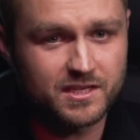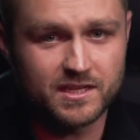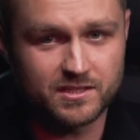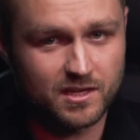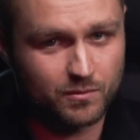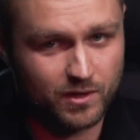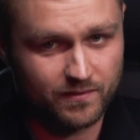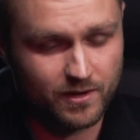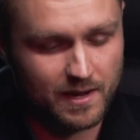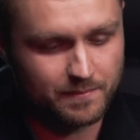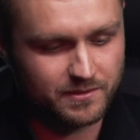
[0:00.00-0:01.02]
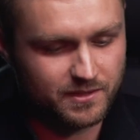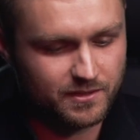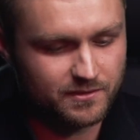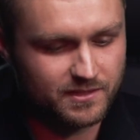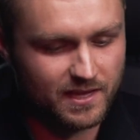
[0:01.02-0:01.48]
He's on one of our
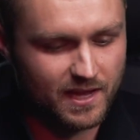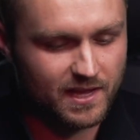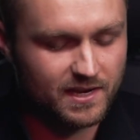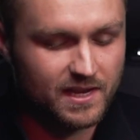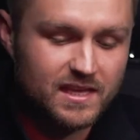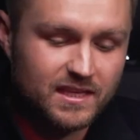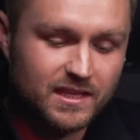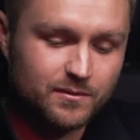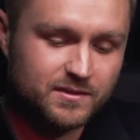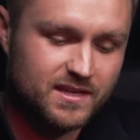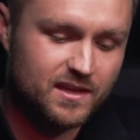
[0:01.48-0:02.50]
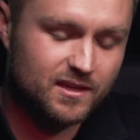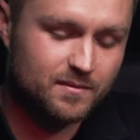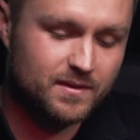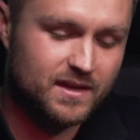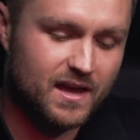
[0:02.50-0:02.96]
episodes, and he was
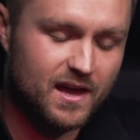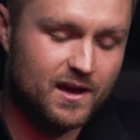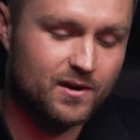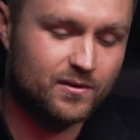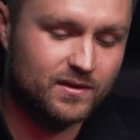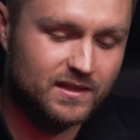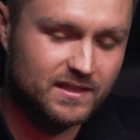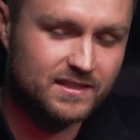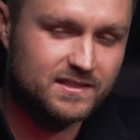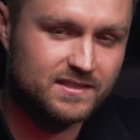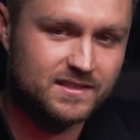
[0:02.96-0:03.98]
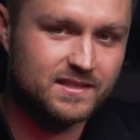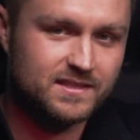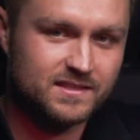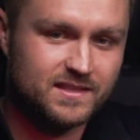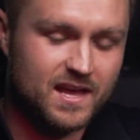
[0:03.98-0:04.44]
telling me how he
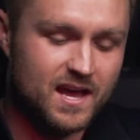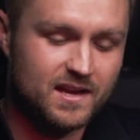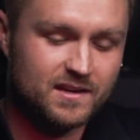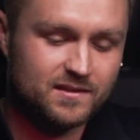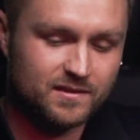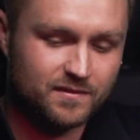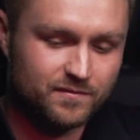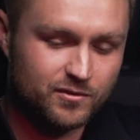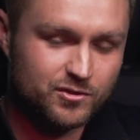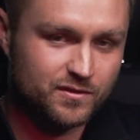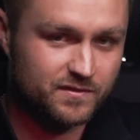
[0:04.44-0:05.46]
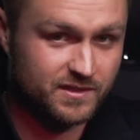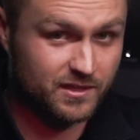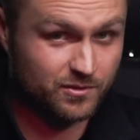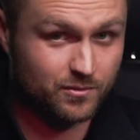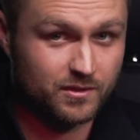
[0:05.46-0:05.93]
sees that the future of
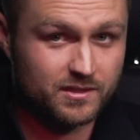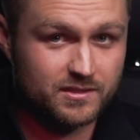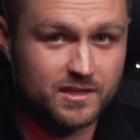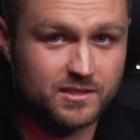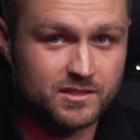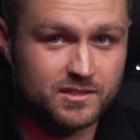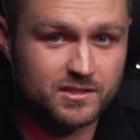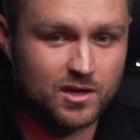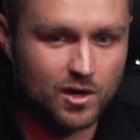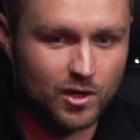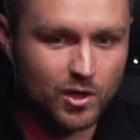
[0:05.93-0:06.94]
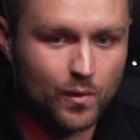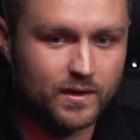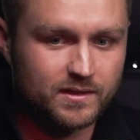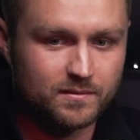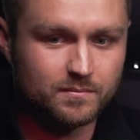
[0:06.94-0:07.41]
sales organizations are
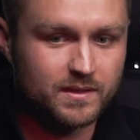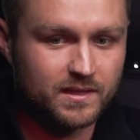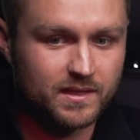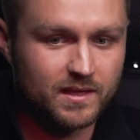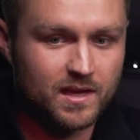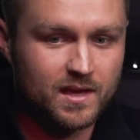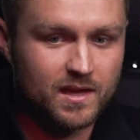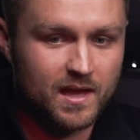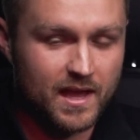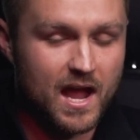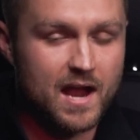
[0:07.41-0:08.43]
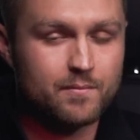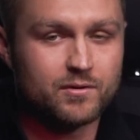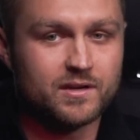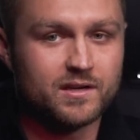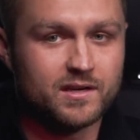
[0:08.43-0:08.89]
going to be a
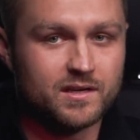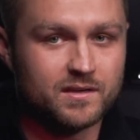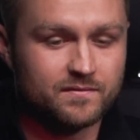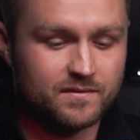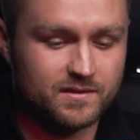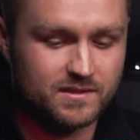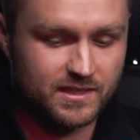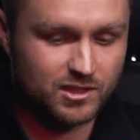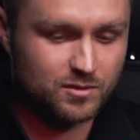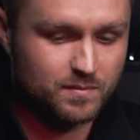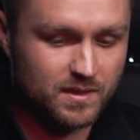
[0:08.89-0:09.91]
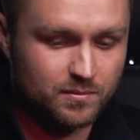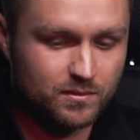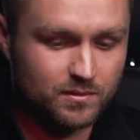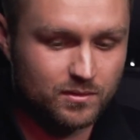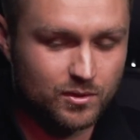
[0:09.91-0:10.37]
hybrid of
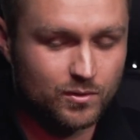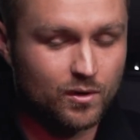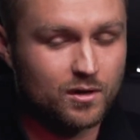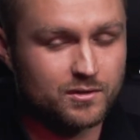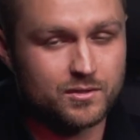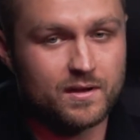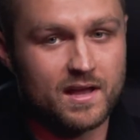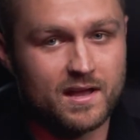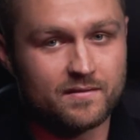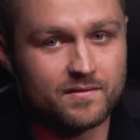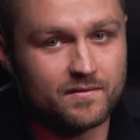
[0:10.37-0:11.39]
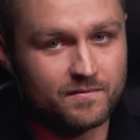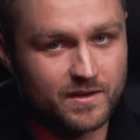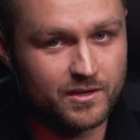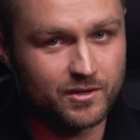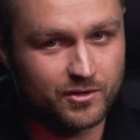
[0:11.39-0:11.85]
salespeople who also have
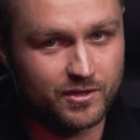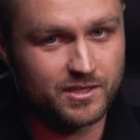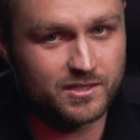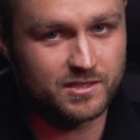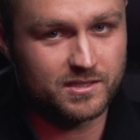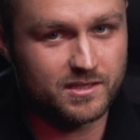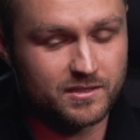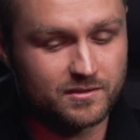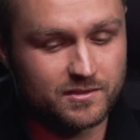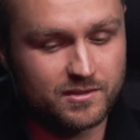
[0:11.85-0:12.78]
video creation skills.